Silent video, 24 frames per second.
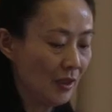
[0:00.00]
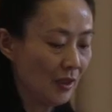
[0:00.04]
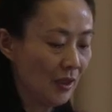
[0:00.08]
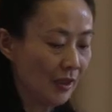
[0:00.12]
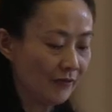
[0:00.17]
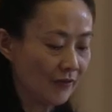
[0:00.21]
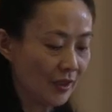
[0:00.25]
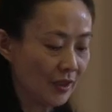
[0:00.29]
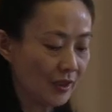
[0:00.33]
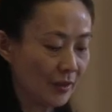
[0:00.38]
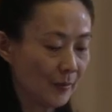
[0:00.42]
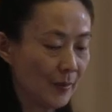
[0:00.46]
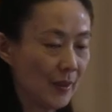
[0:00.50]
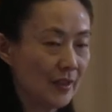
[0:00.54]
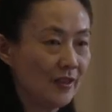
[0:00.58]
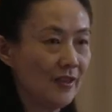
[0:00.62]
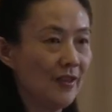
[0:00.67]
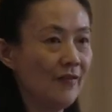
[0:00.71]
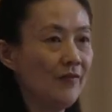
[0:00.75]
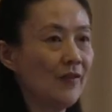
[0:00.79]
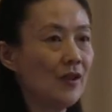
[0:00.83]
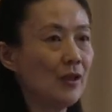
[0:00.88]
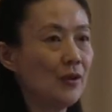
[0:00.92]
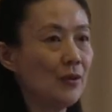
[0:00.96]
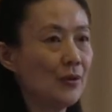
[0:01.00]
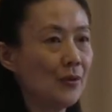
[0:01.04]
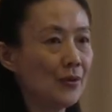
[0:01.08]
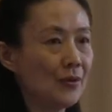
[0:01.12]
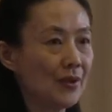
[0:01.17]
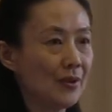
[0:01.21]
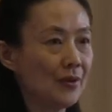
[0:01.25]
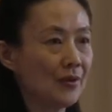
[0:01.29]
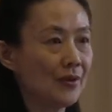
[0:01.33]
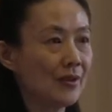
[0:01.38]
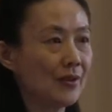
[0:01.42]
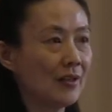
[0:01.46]
of the specific
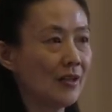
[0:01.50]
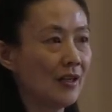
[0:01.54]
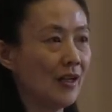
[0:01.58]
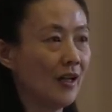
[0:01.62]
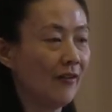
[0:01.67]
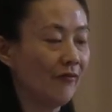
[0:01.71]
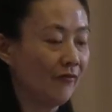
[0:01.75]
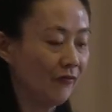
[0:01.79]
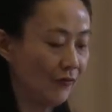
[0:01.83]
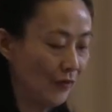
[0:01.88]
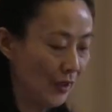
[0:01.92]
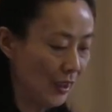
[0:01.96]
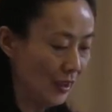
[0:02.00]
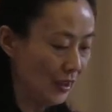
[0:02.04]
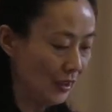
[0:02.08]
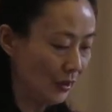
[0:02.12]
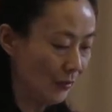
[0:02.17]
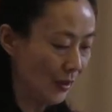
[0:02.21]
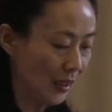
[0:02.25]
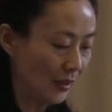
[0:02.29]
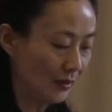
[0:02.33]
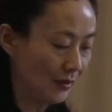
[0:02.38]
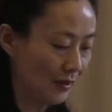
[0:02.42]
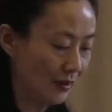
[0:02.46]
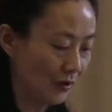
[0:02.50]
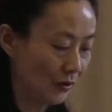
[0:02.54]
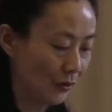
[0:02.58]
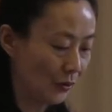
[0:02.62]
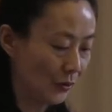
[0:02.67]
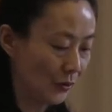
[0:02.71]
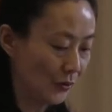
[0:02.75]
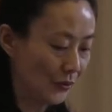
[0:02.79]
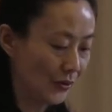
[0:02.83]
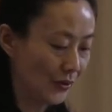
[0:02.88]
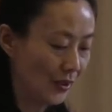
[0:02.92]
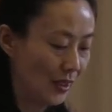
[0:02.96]
uses of free indirect
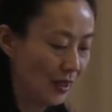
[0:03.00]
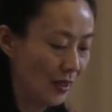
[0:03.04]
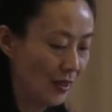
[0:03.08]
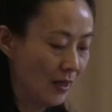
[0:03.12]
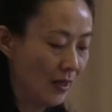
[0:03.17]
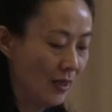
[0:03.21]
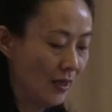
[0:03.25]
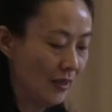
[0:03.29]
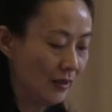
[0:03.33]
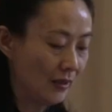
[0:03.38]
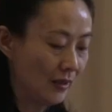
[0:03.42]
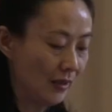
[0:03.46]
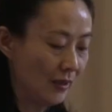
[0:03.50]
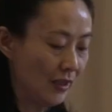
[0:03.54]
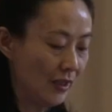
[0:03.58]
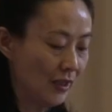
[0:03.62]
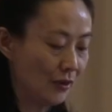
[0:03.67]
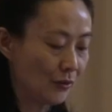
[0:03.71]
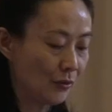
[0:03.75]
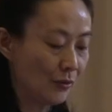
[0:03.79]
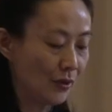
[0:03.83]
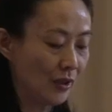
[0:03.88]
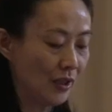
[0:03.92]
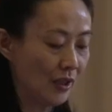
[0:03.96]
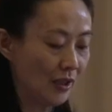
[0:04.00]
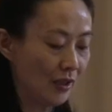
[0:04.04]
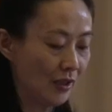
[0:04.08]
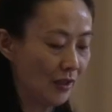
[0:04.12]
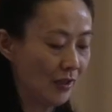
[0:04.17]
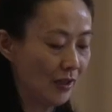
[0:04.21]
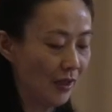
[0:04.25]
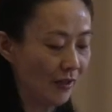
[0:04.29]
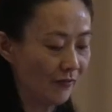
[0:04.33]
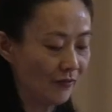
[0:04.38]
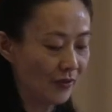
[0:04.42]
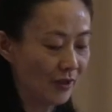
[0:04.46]
discourse in the
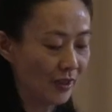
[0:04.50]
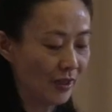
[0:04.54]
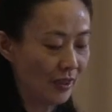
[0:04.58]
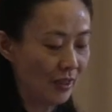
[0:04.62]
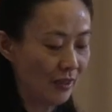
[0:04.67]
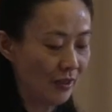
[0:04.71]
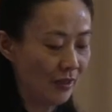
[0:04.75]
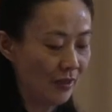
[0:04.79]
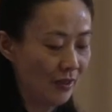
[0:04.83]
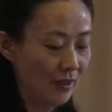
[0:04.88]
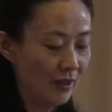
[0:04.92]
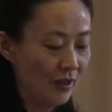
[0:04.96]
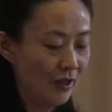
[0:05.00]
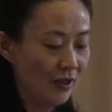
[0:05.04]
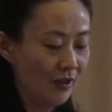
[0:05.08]
history of, say,